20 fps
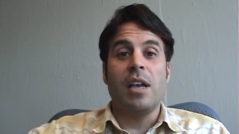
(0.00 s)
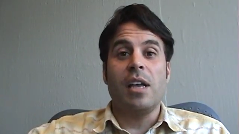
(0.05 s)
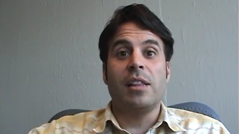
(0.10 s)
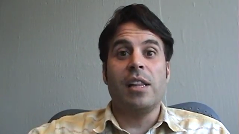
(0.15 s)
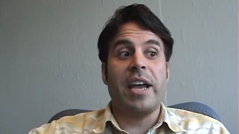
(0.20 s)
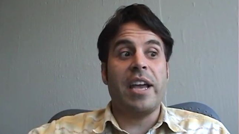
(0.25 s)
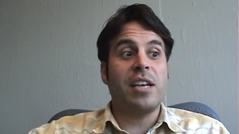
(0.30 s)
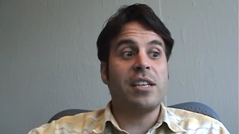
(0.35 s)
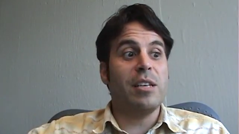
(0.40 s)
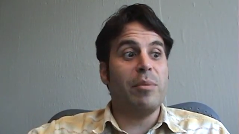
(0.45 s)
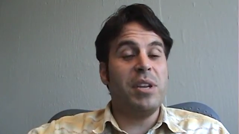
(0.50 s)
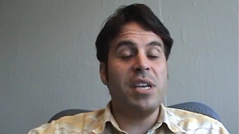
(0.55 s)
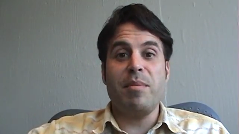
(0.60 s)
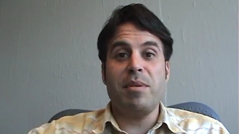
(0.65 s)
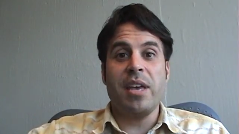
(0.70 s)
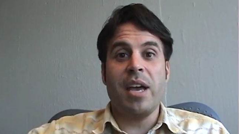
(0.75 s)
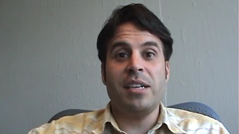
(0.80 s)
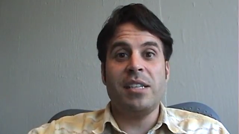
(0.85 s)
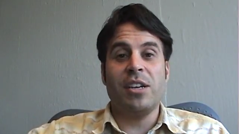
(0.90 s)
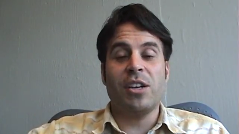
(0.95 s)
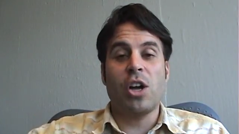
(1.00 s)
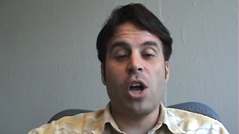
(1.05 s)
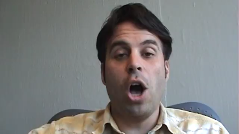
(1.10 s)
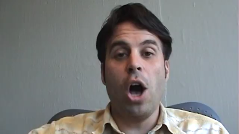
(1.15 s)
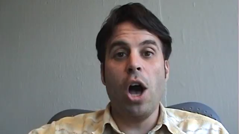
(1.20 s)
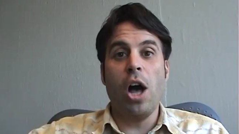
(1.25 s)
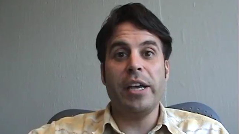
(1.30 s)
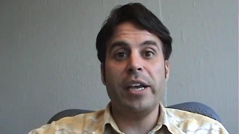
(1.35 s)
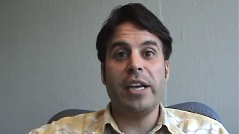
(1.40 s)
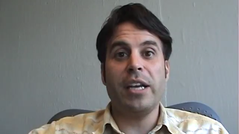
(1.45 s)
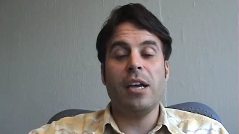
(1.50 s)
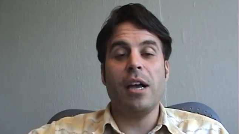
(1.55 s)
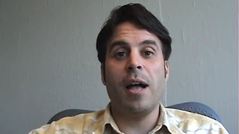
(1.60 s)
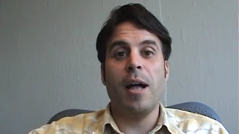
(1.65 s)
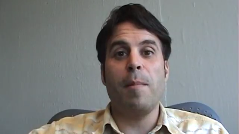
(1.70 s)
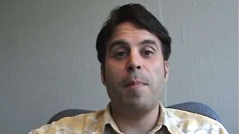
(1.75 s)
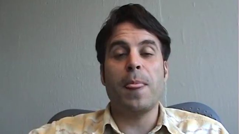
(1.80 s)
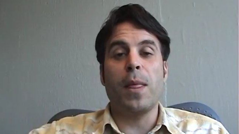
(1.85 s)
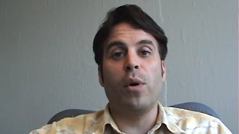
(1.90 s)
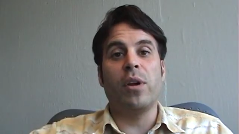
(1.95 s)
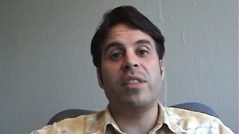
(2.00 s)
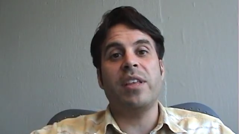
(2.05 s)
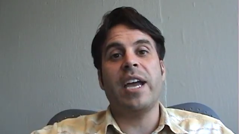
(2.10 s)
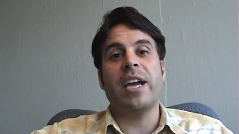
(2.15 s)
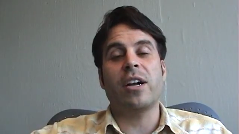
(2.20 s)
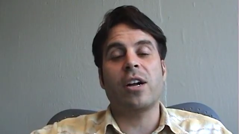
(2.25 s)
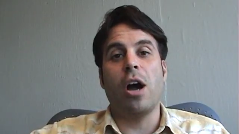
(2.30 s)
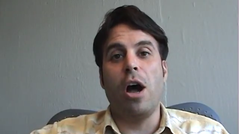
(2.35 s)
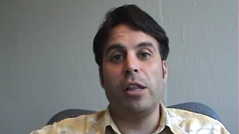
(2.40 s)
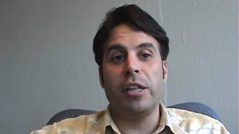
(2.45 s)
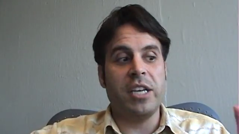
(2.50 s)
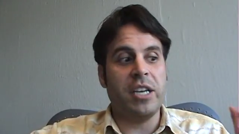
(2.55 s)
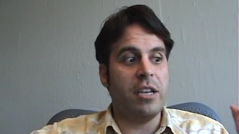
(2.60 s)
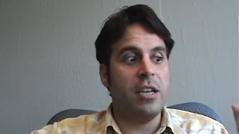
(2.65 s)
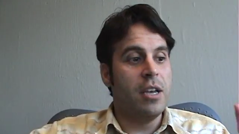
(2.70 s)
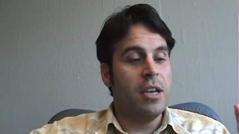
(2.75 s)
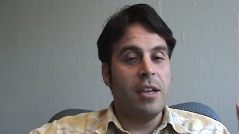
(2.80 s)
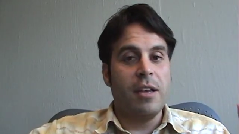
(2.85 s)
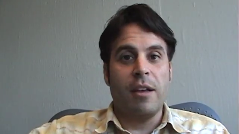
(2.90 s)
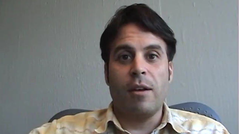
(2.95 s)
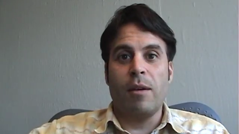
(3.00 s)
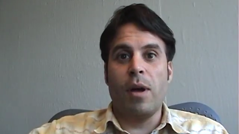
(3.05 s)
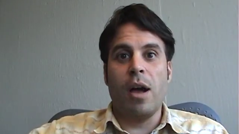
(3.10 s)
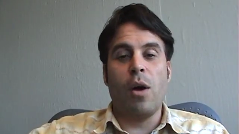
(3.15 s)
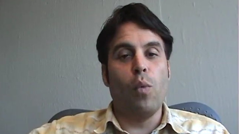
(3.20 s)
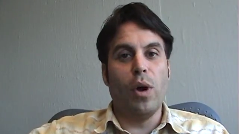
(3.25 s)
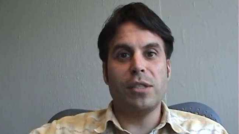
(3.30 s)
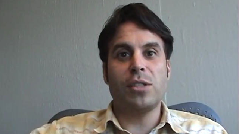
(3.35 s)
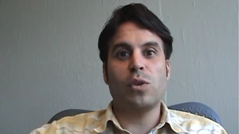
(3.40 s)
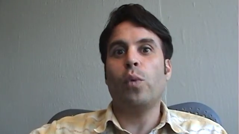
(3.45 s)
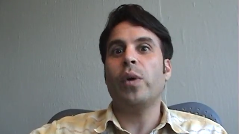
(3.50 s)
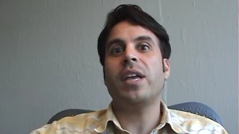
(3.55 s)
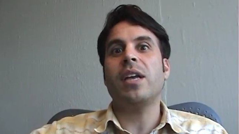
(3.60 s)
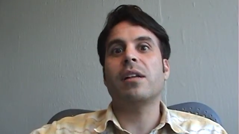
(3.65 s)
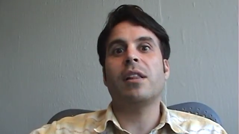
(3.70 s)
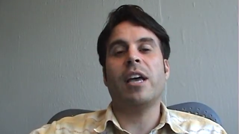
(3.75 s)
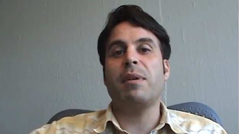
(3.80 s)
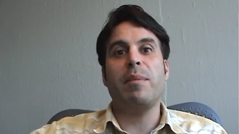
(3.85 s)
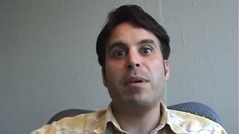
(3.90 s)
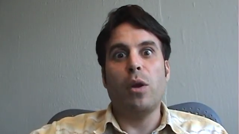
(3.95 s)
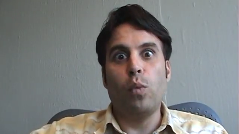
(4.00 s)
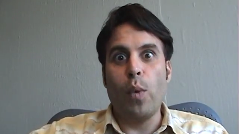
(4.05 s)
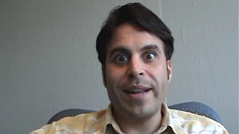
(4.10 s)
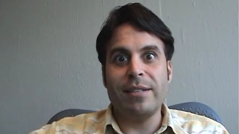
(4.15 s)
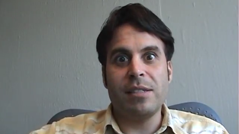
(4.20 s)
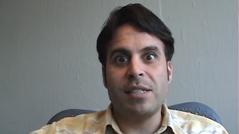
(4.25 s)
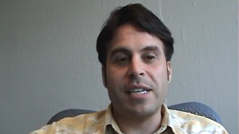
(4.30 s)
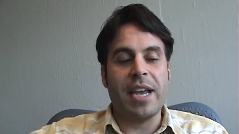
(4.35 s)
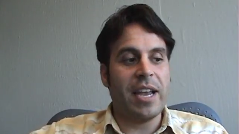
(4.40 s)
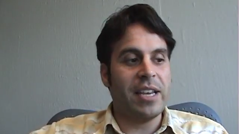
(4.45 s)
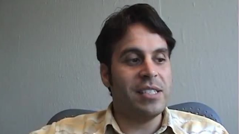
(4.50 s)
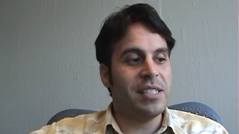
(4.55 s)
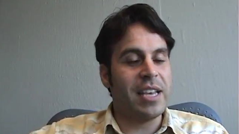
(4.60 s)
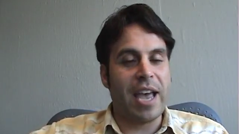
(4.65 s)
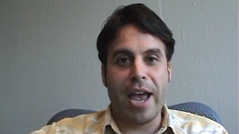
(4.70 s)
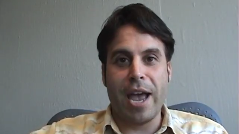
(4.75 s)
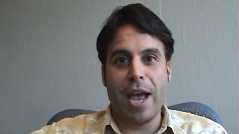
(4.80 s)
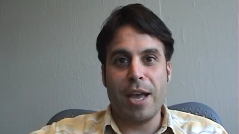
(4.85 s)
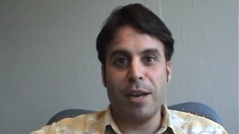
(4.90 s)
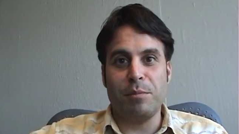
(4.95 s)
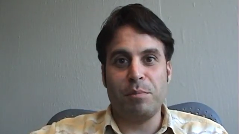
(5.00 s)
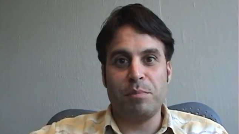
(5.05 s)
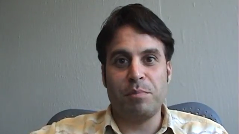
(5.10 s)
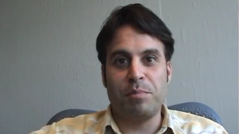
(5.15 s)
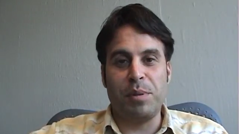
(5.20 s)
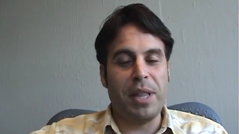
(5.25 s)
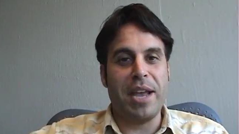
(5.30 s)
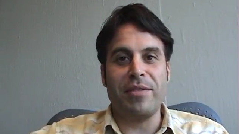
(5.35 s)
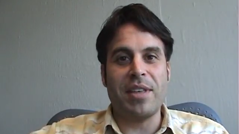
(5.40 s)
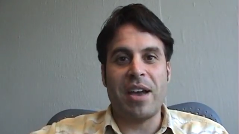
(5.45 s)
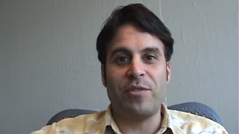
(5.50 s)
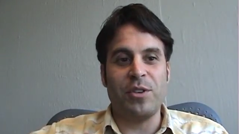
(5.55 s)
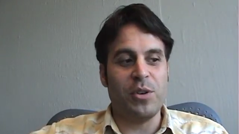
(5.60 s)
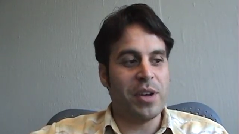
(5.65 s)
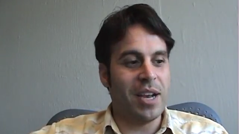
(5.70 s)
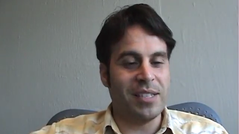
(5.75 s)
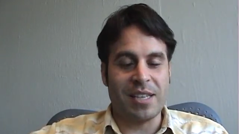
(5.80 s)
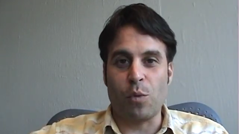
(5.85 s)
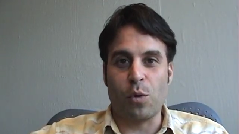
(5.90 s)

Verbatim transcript: Like somebody gave me the idea of calling um, one of the ant colony uh, once a week, like maybe on Wednesdays, and playing that for you guys.